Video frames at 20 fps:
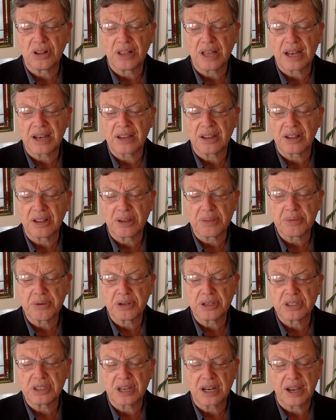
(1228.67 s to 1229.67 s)
a lot of the
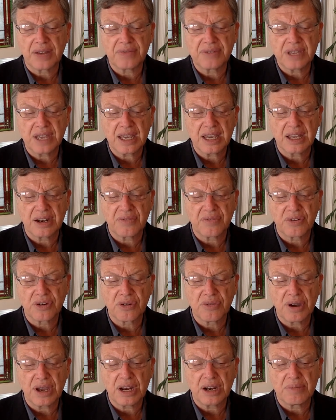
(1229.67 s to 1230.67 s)
liberties that I've taken for
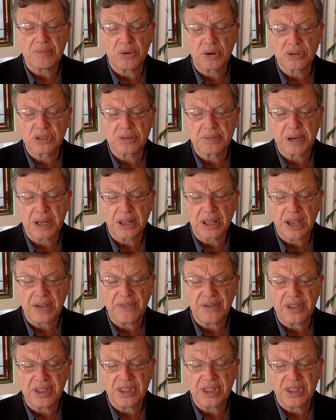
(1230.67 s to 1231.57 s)
granted most of my life,